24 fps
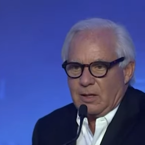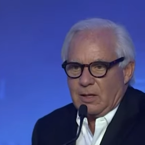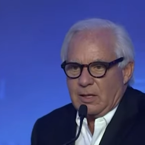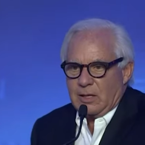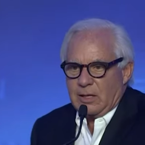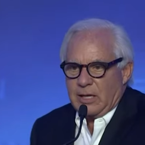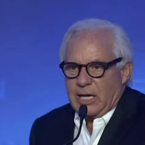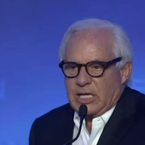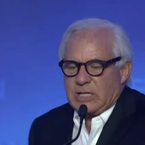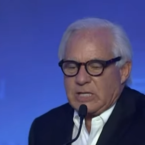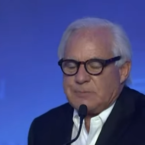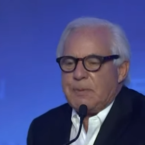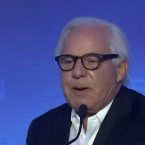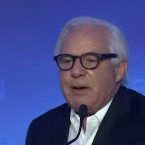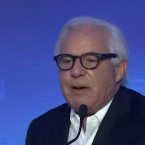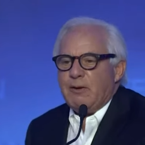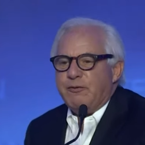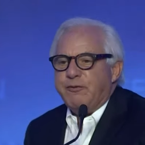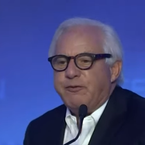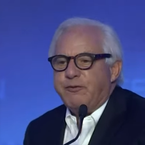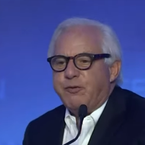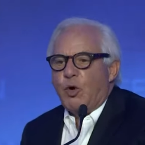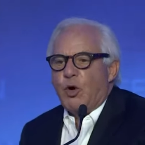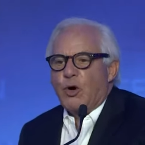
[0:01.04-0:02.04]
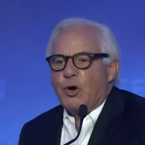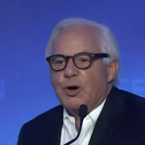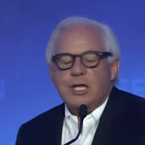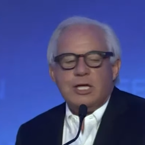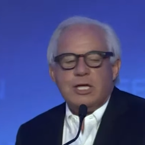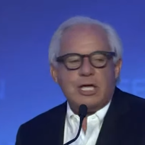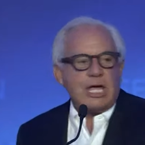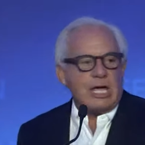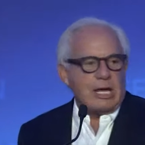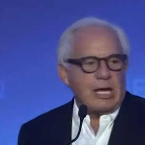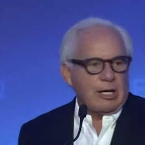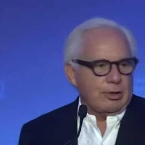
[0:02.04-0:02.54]
It's been 40
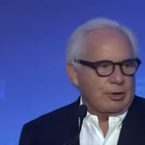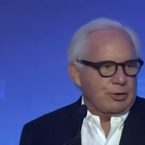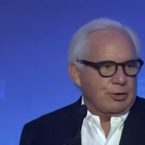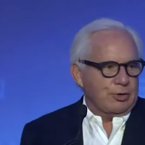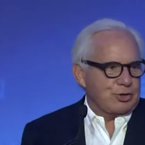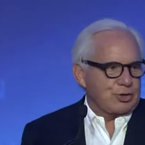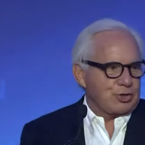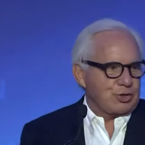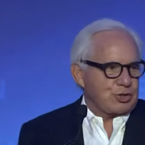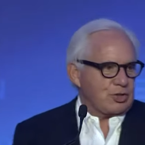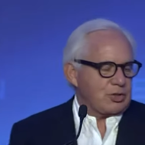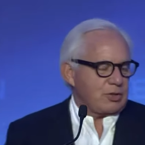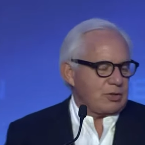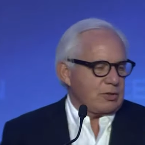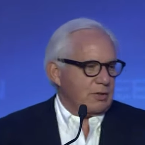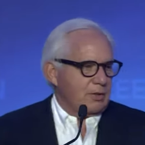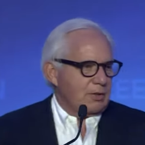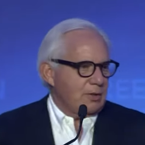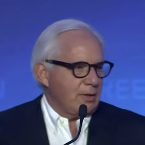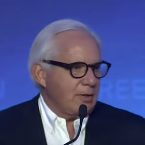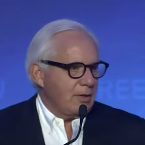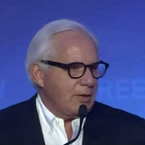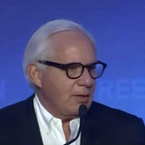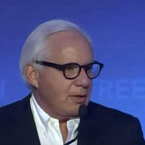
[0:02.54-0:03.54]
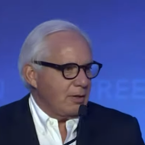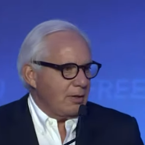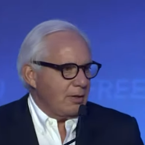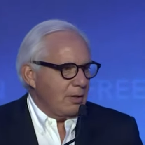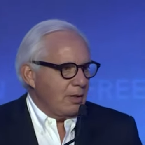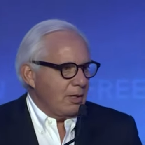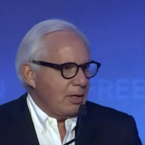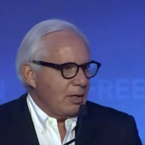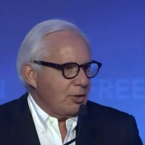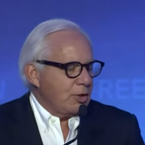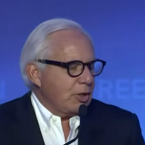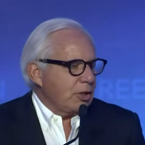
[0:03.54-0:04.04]
years.
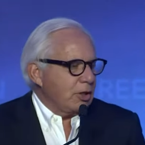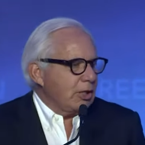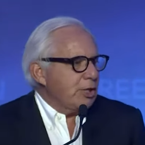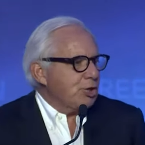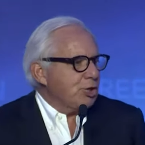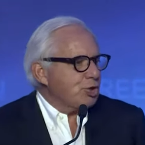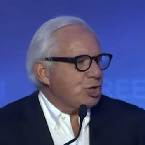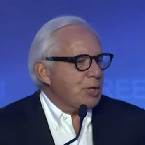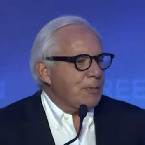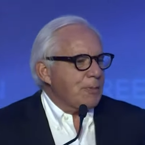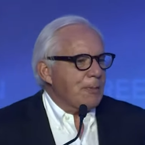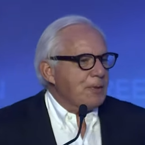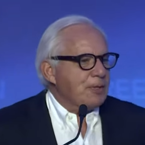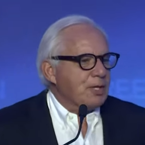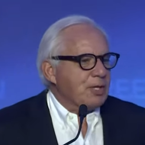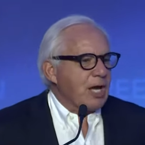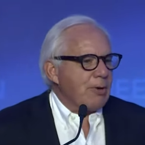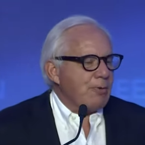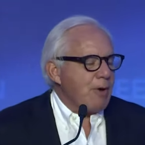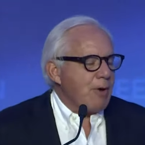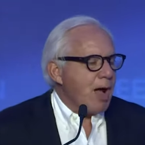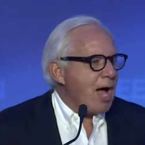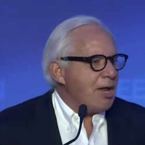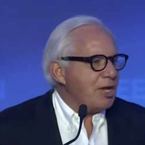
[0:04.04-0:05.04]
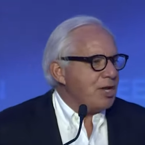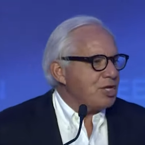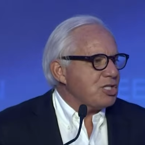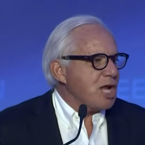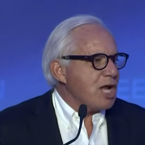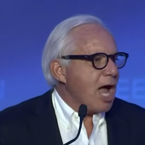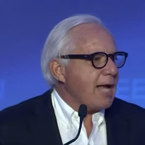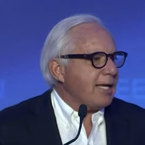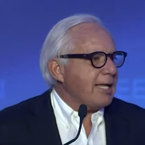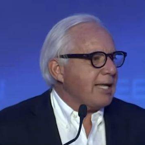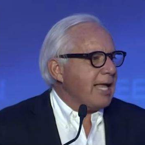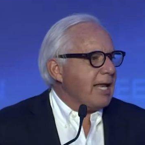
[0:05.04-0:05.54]
The leadership in Tehran is
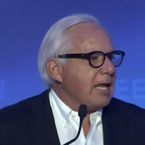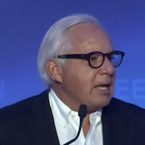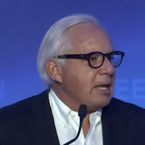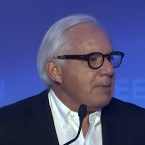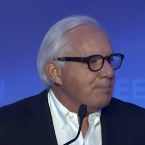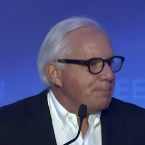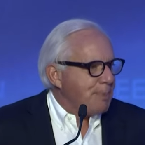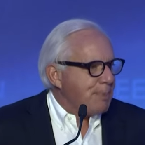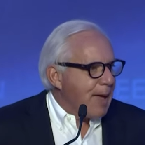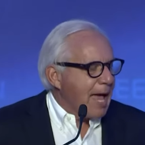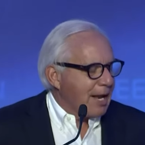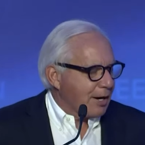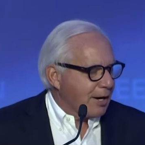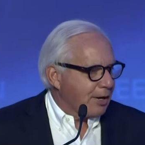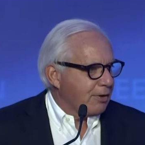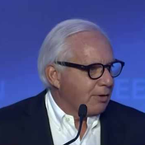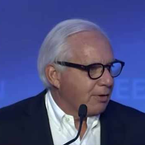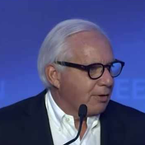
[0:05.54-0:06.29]
not getting better.